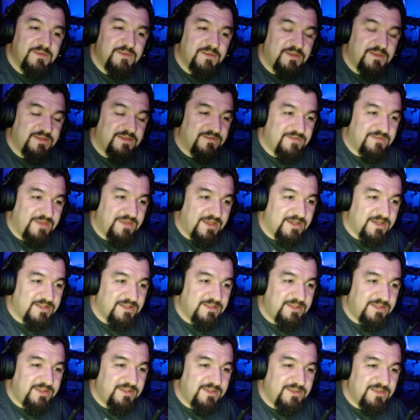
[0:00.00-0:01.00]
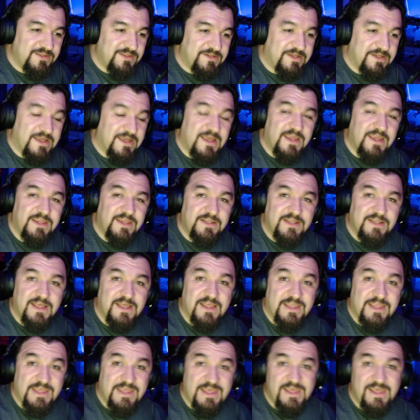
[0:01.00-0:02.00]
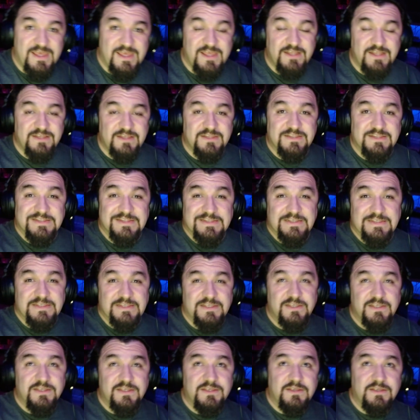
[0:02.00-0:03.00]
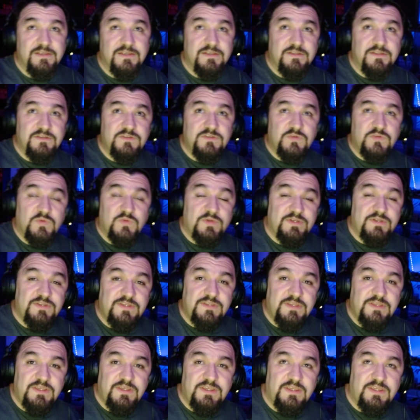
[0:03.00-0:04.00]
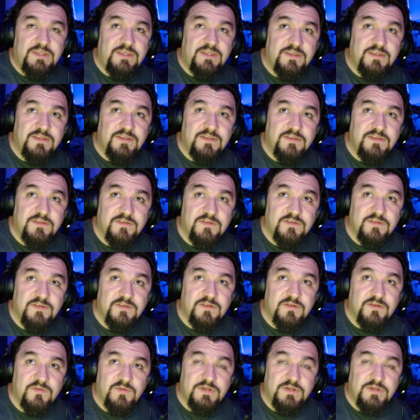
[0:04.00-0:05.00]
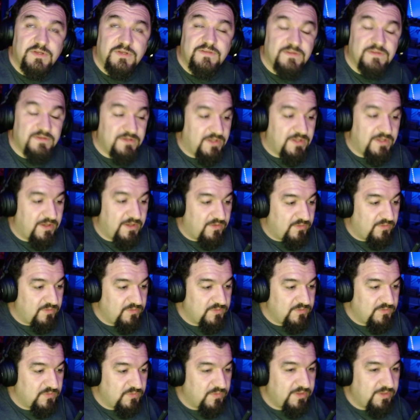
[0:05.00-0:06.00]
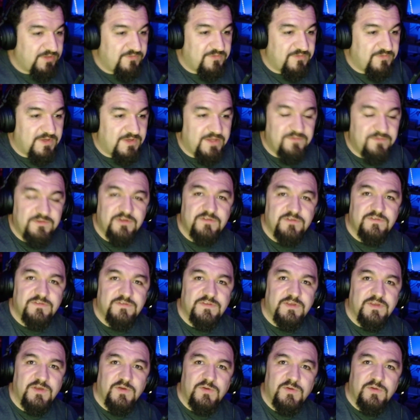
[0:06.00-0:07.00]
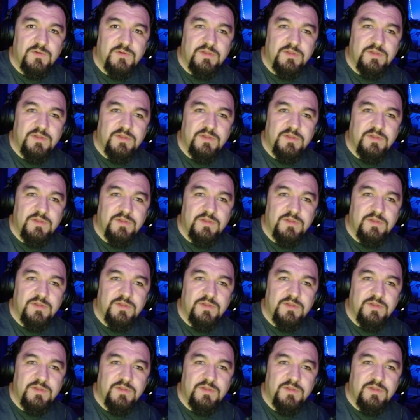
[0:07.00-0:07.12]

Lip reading: exactly the guide I had 20, what is it now? 25 years ago.